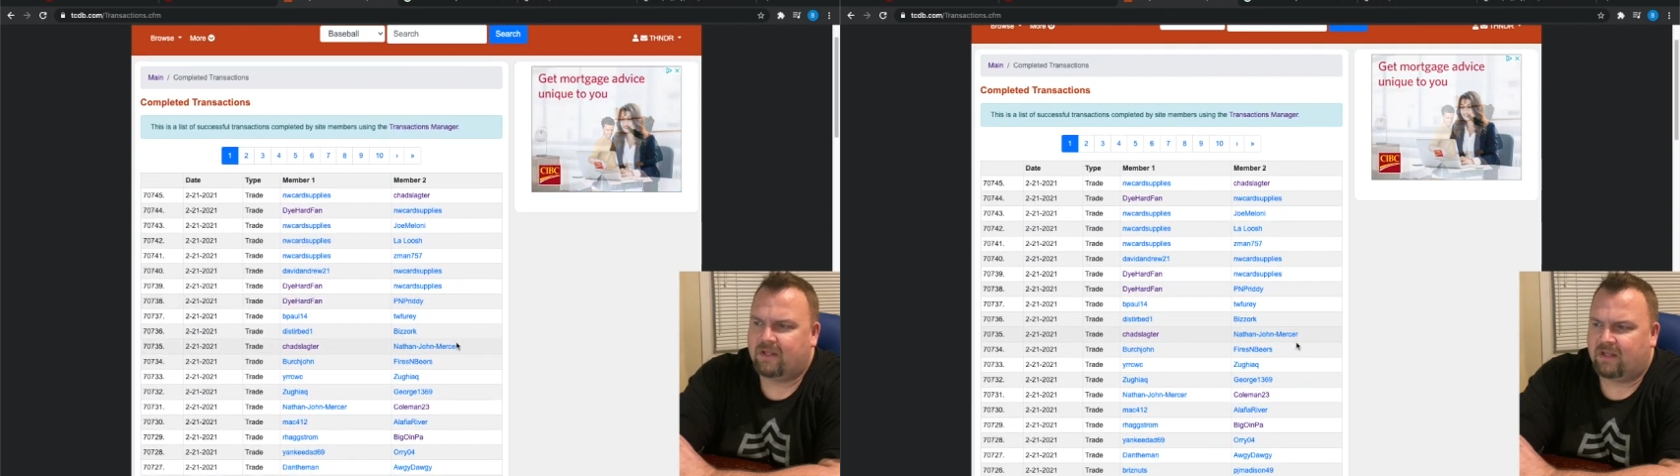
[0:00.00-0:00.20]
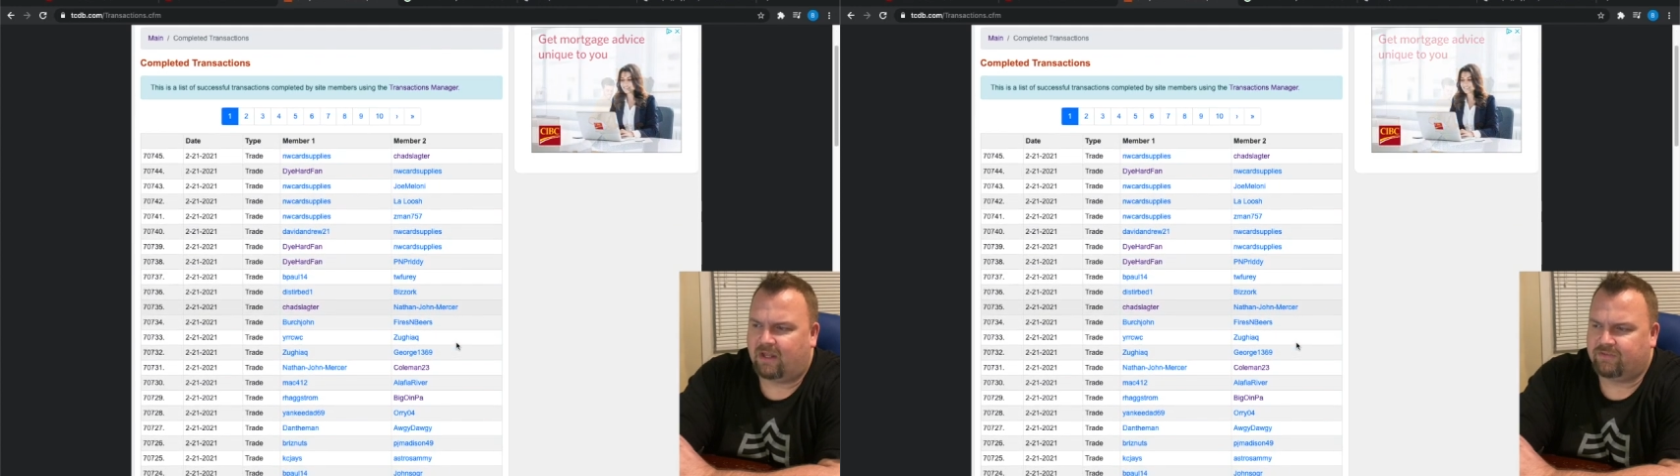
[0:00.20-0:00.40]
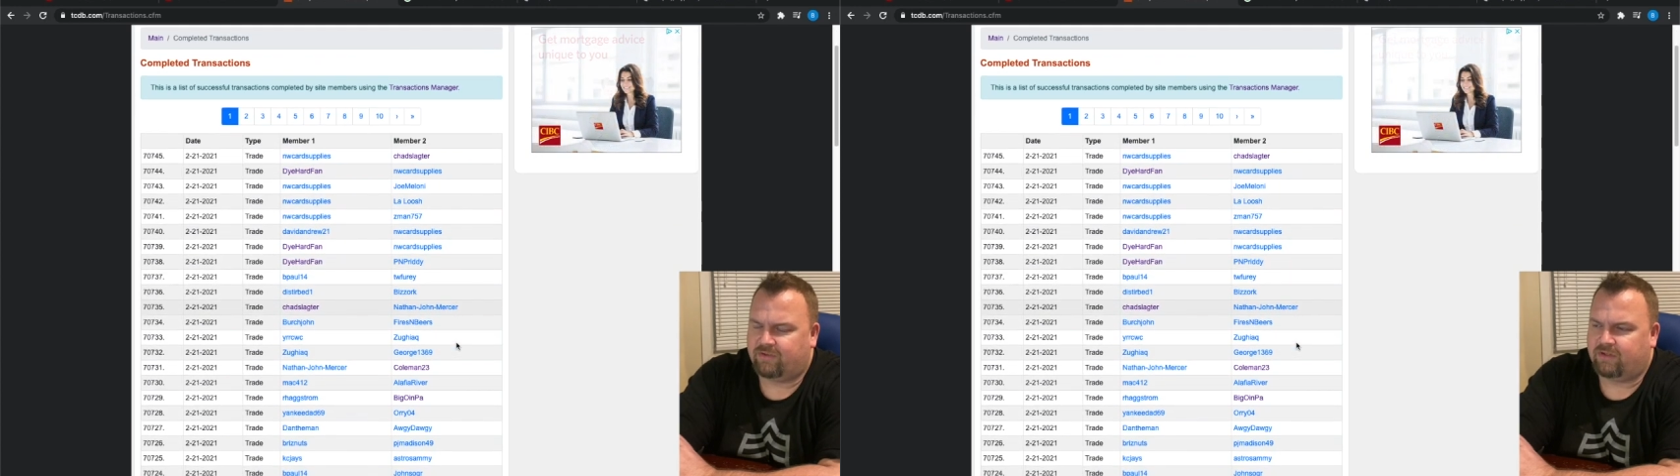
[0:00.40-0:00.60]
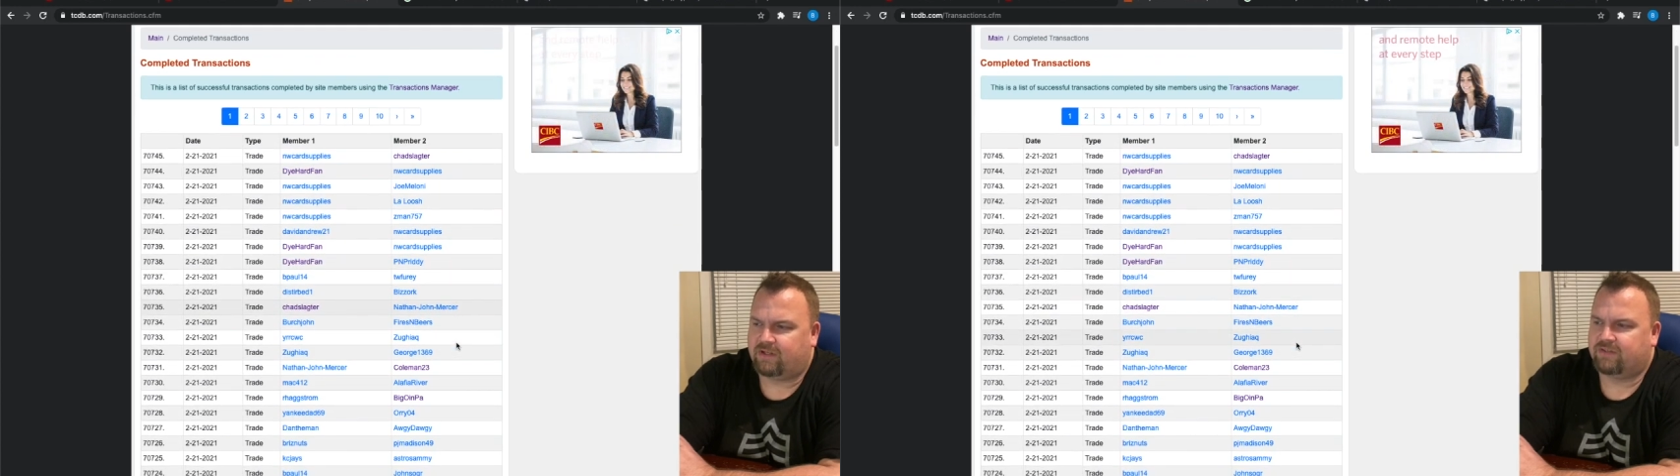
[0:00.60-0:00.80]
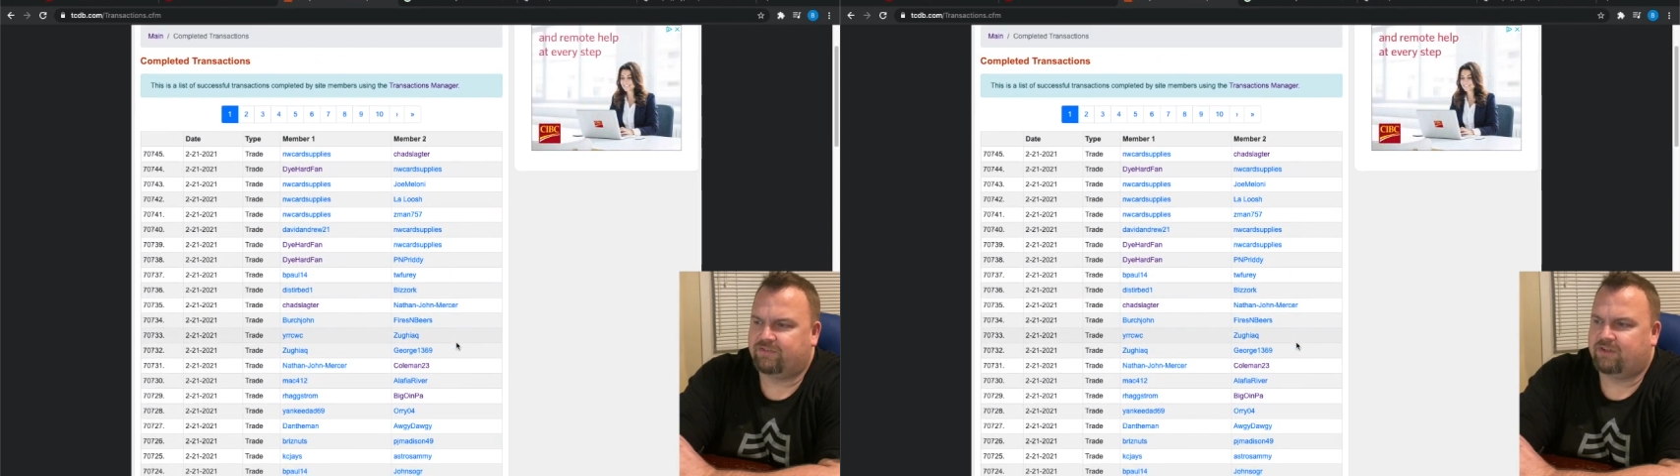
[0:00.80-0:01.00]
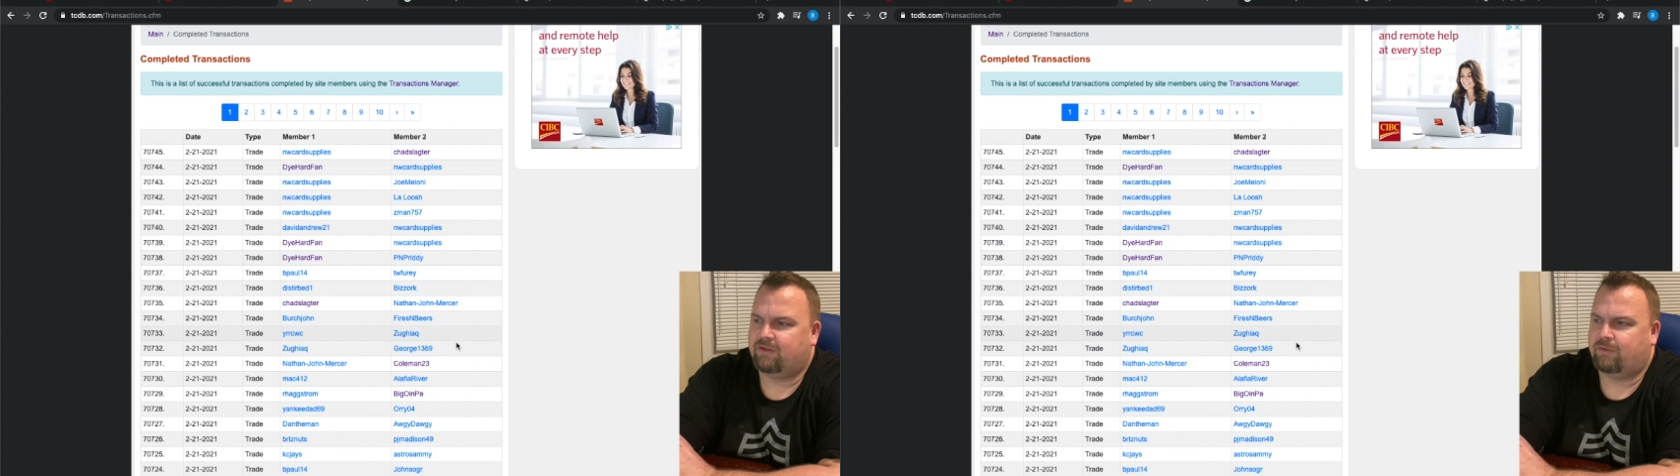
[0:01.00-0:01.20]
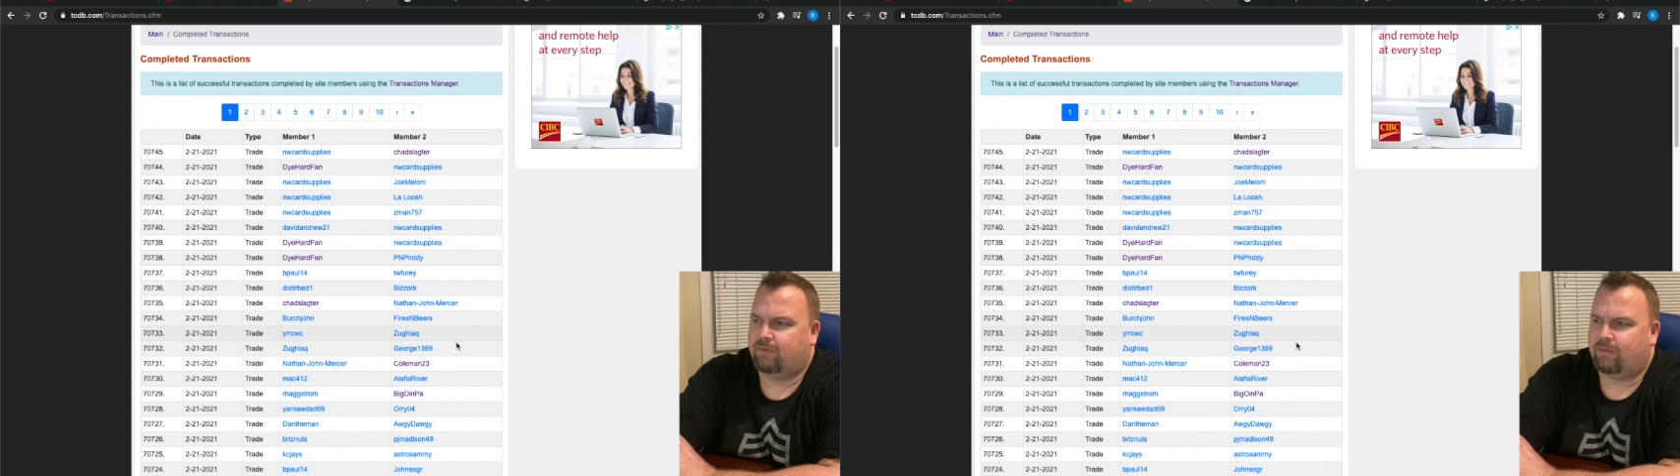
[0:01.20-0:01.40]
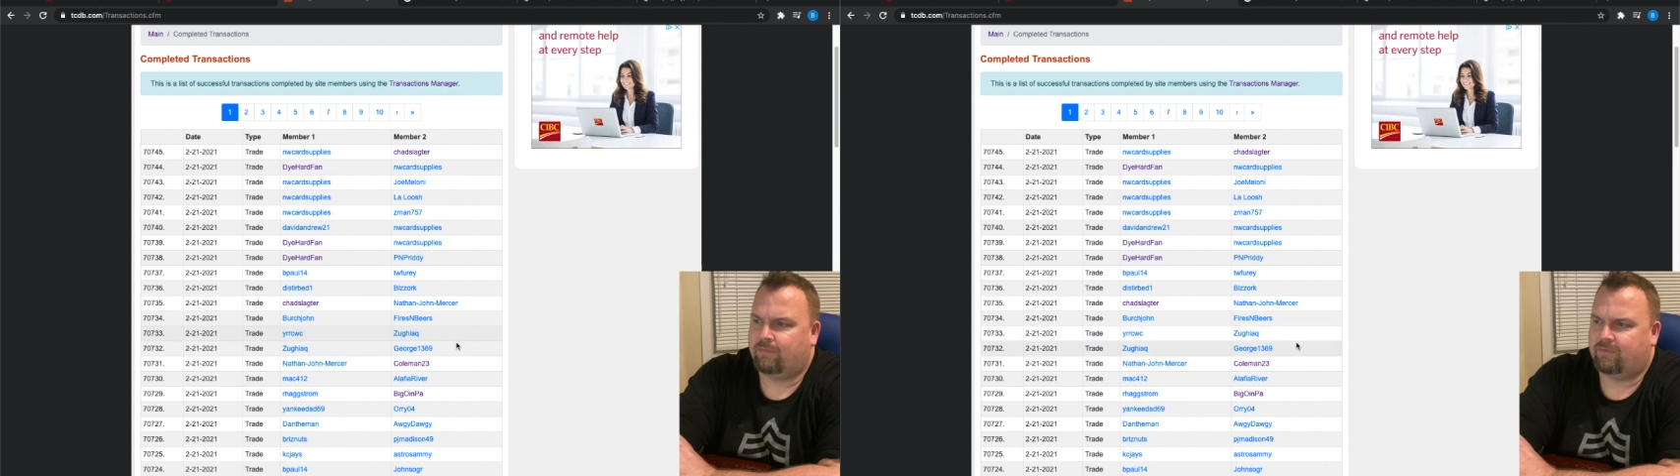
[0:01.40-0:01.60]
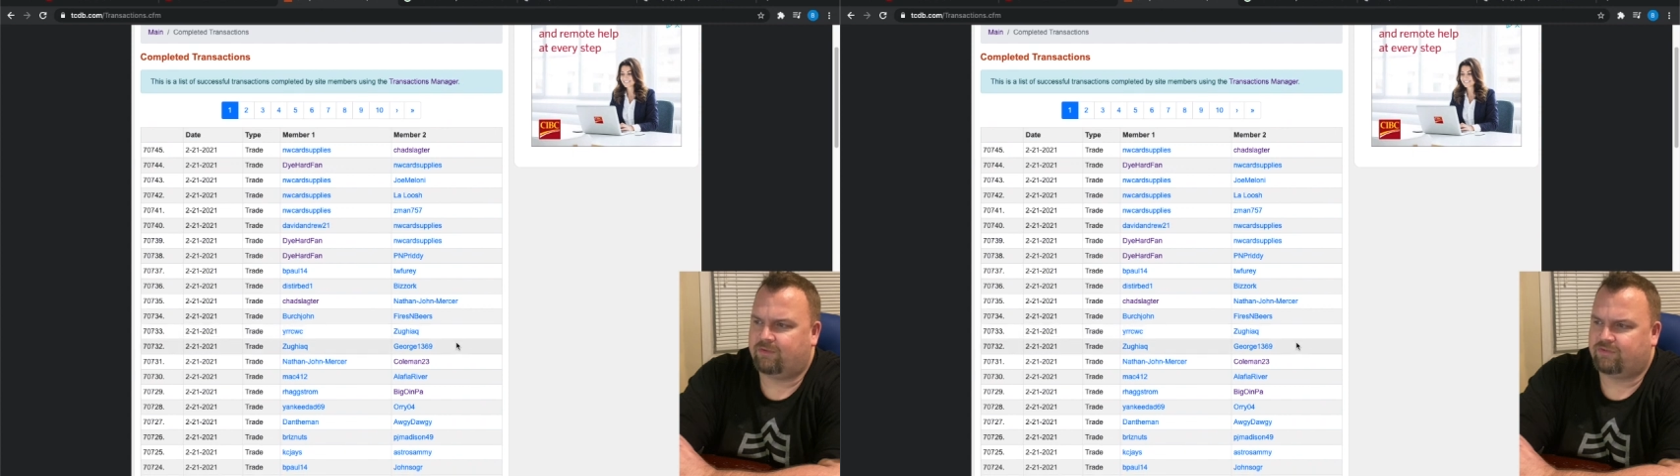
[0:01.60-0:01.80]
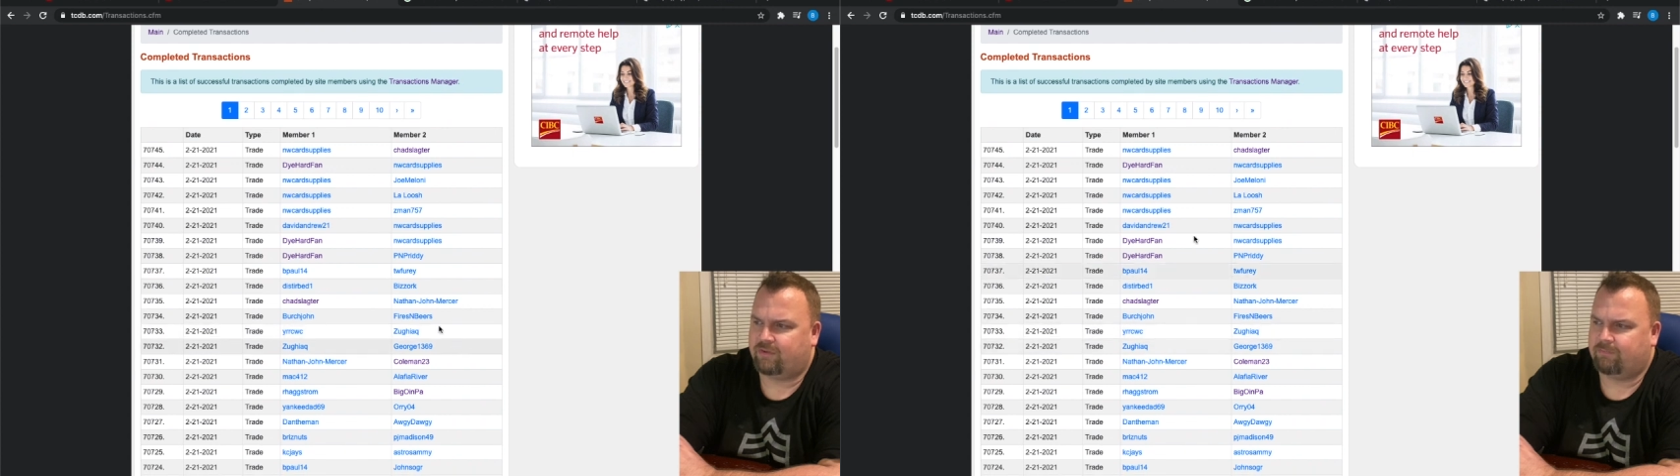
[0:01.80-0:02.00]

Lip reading: and so you can see, if there's certain